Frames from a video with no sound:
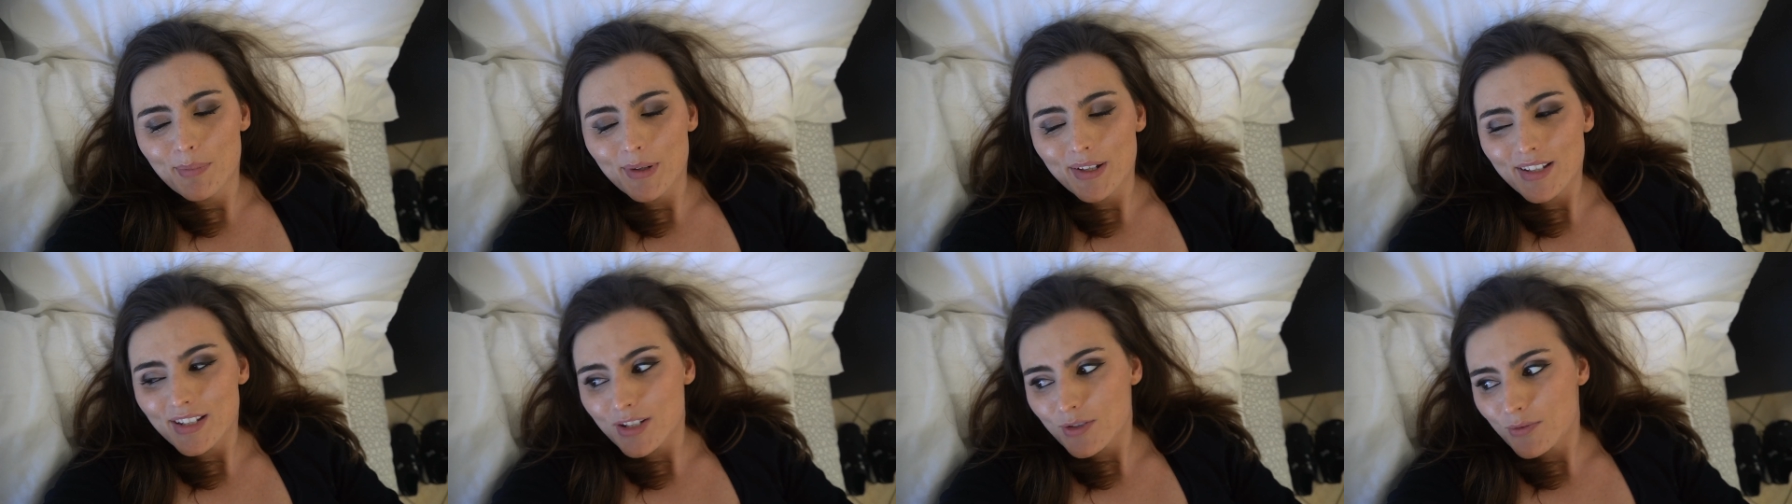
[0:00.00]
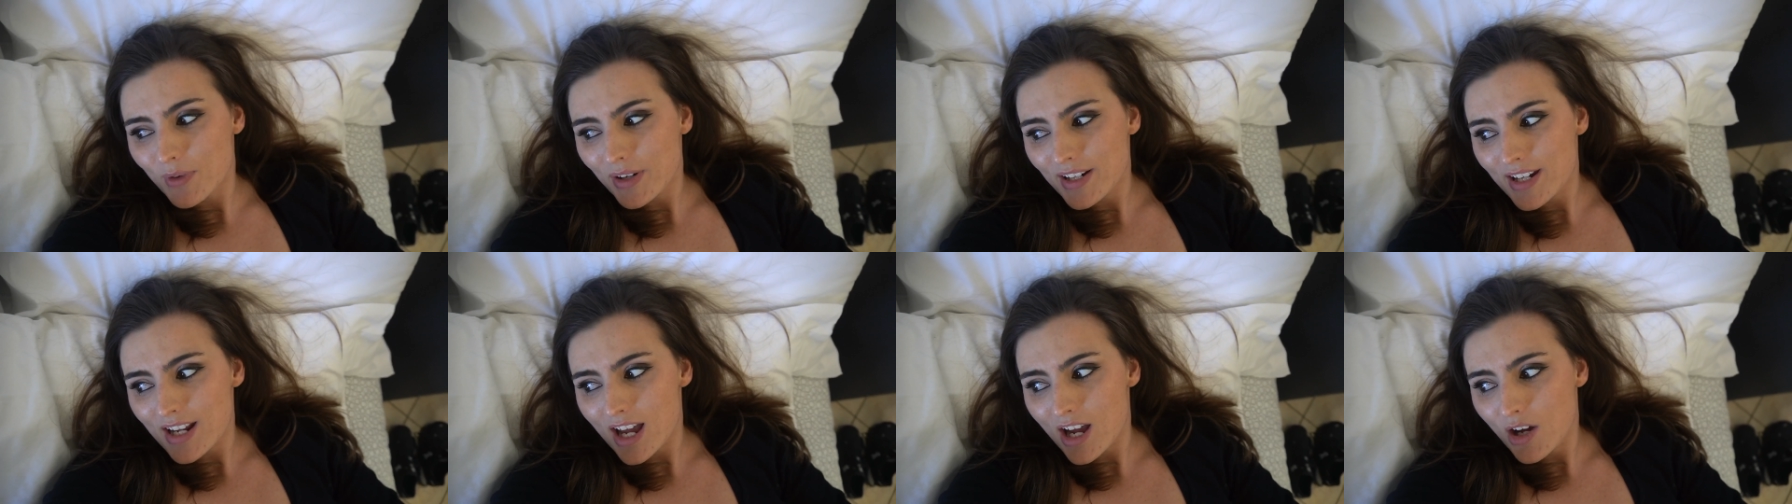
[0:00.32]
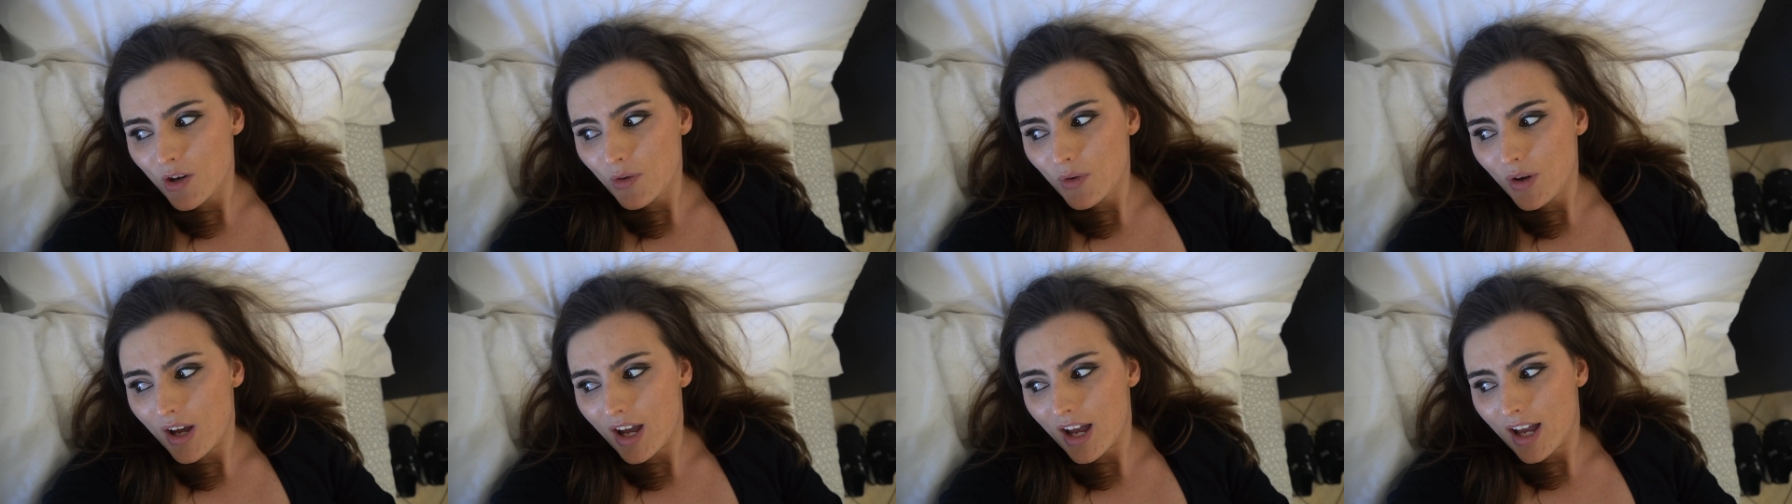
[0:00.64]
But right
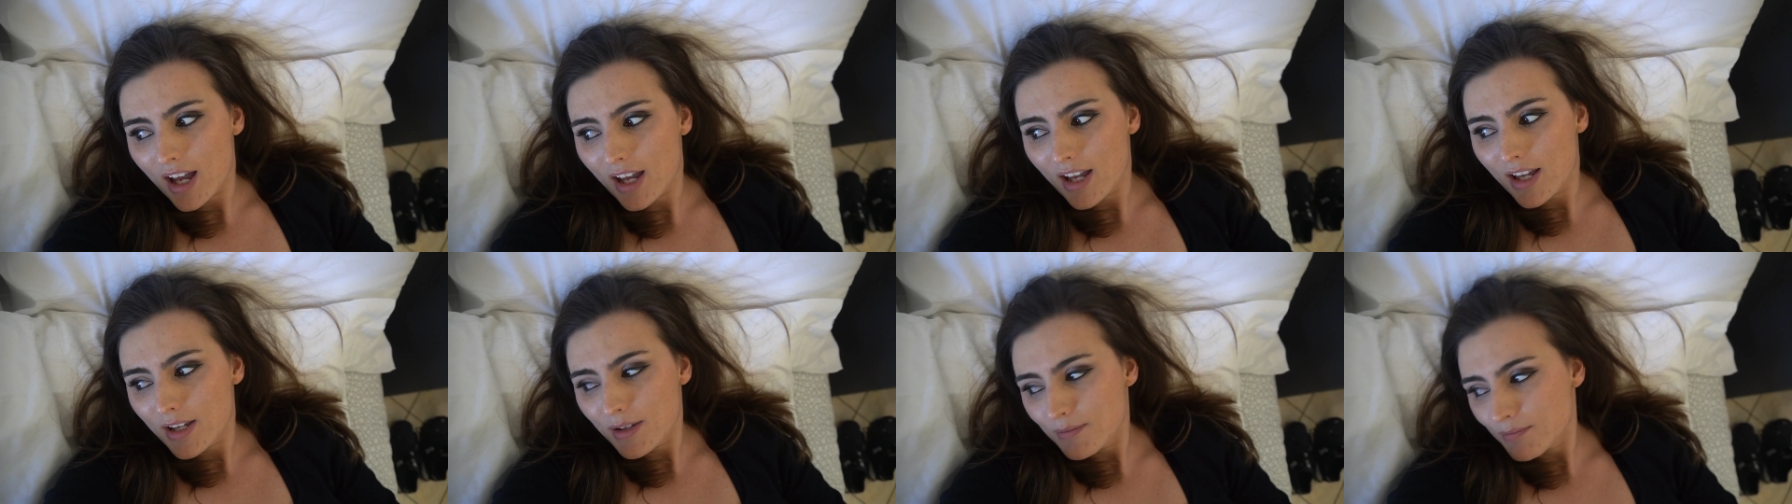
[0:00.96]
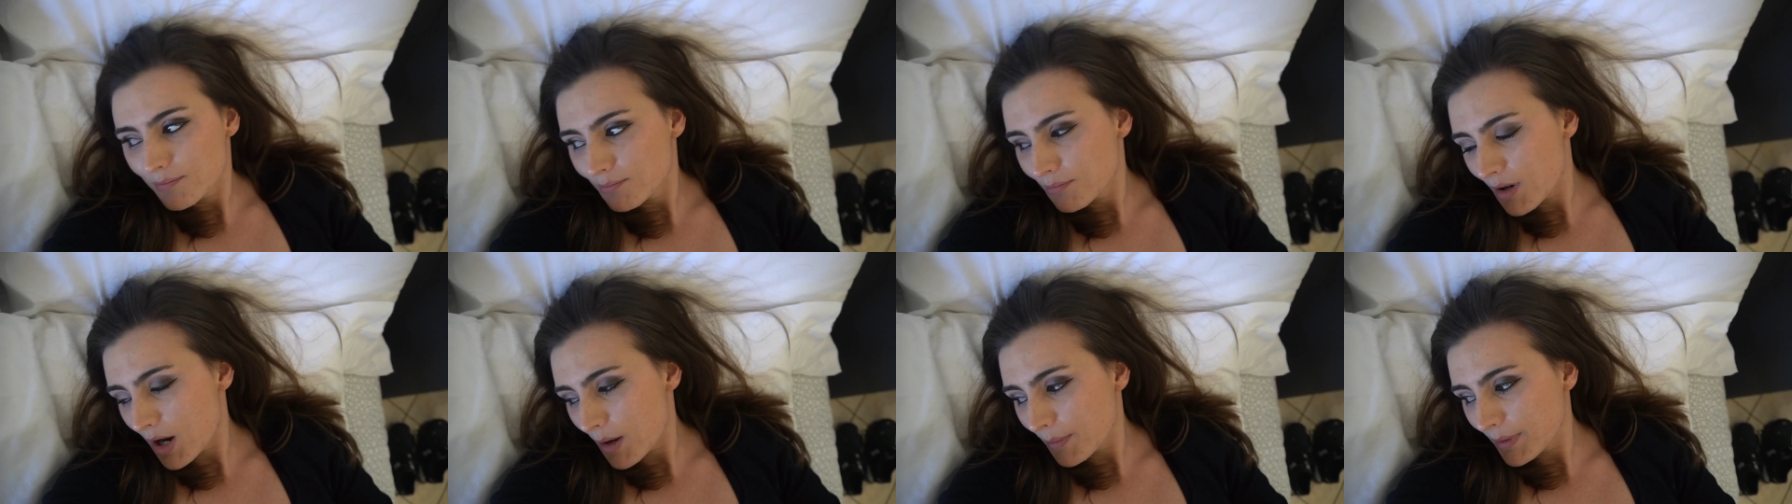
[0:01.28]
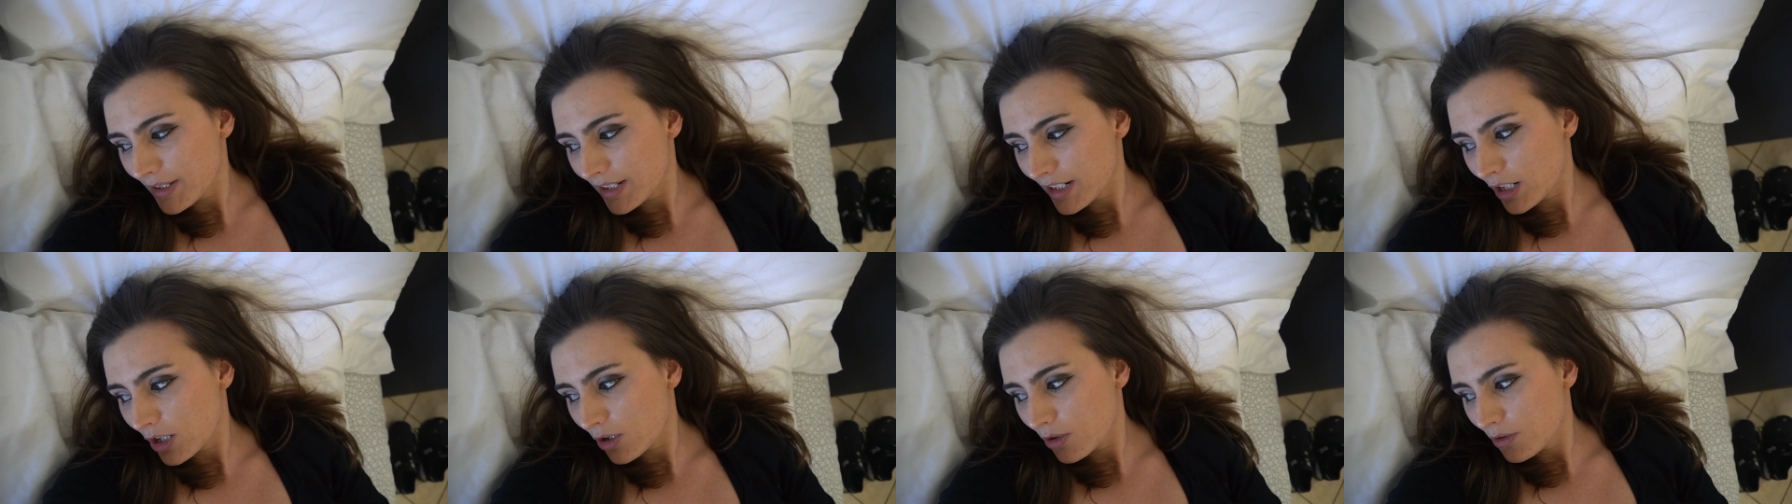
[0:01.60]
now, I'm
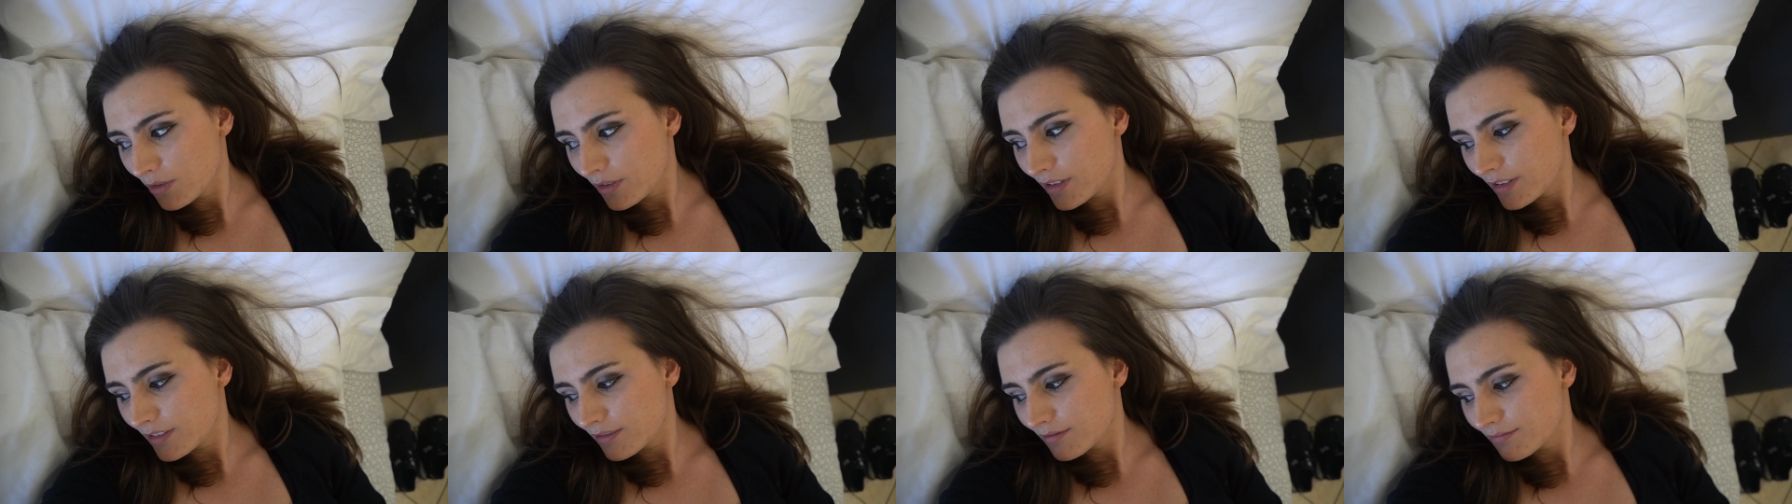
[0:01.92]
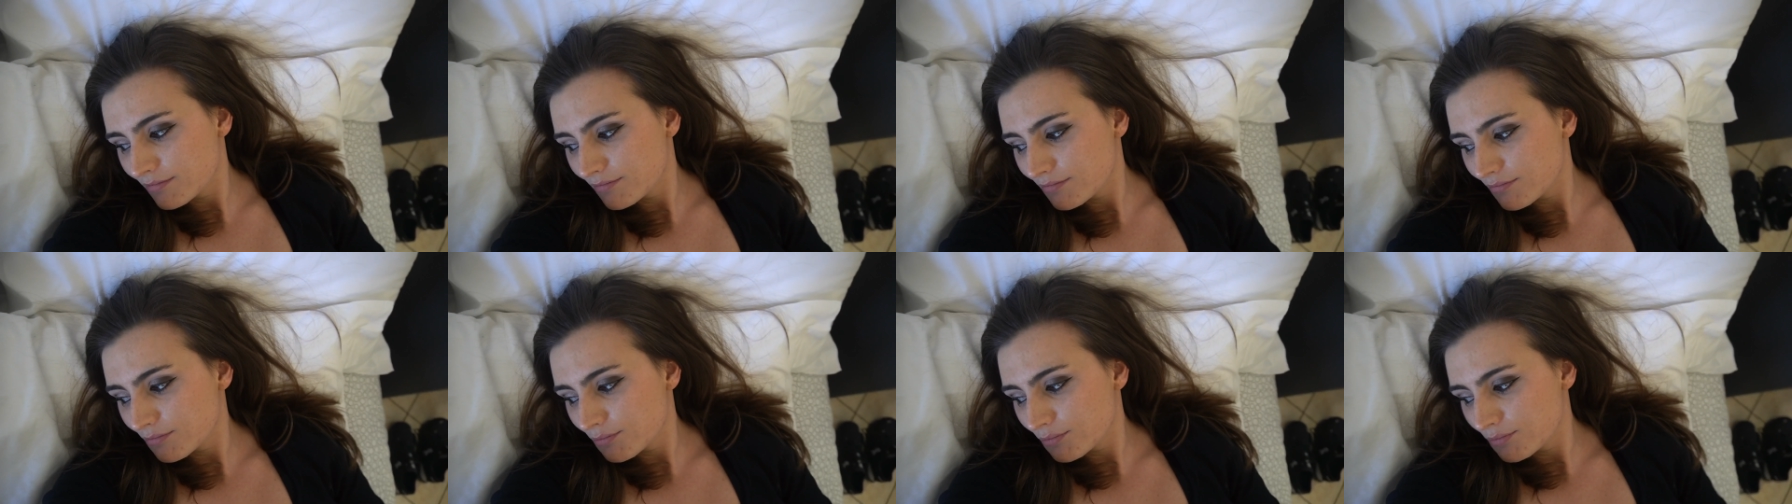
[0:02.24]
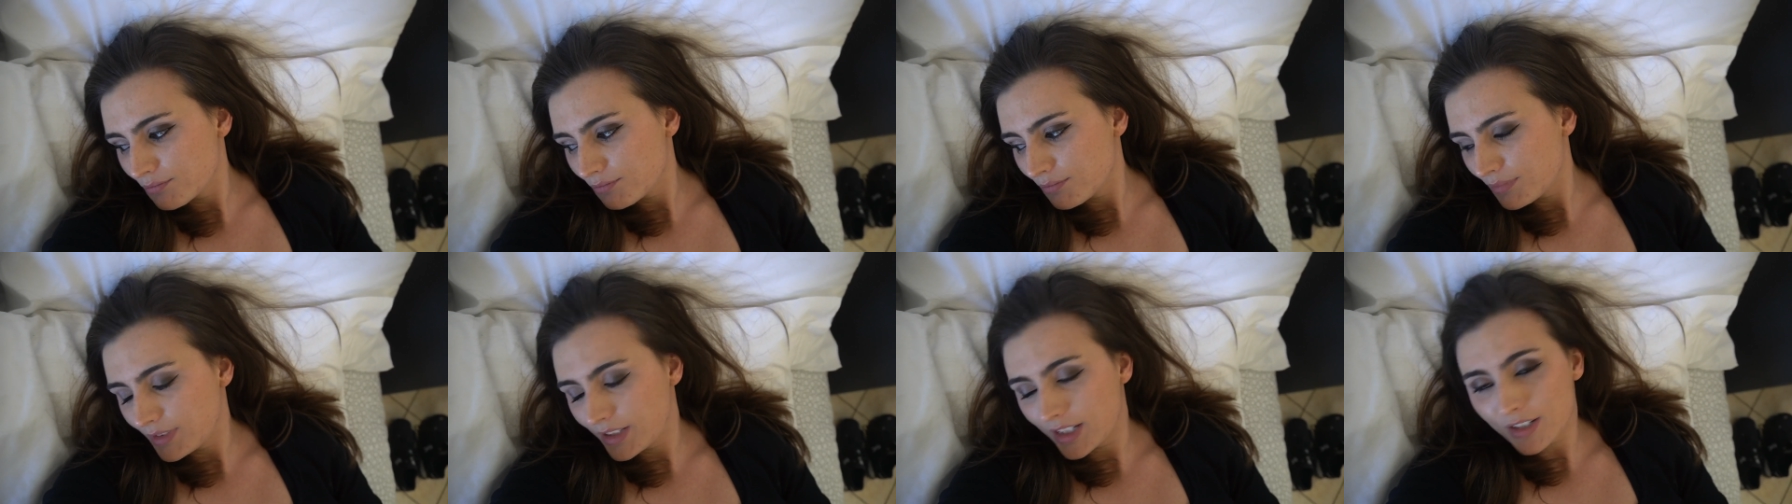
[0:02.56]
probably gonna go
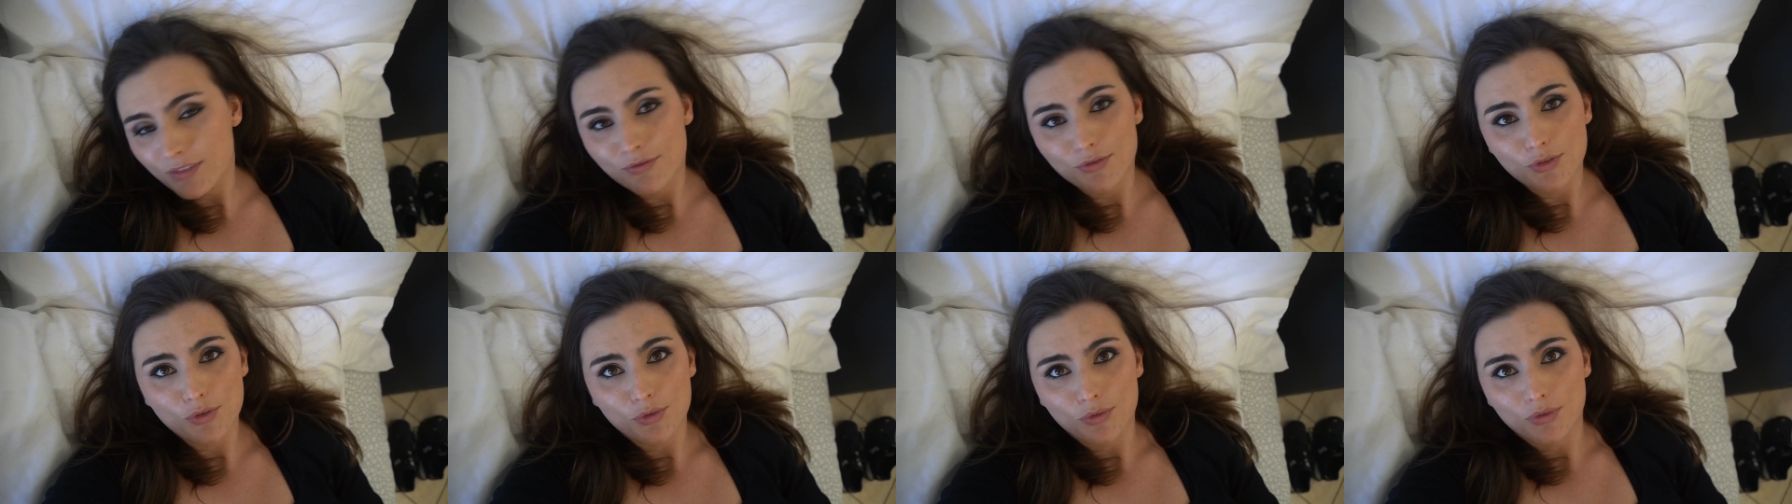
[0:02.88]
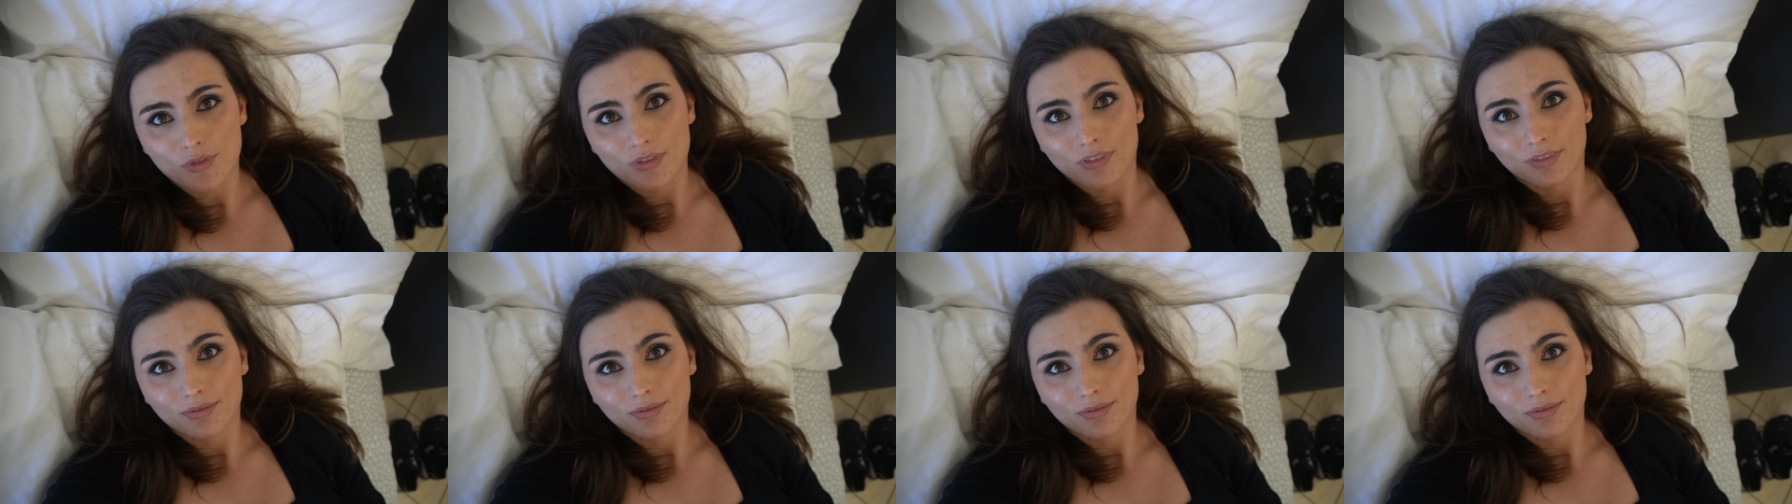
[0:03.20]
get food.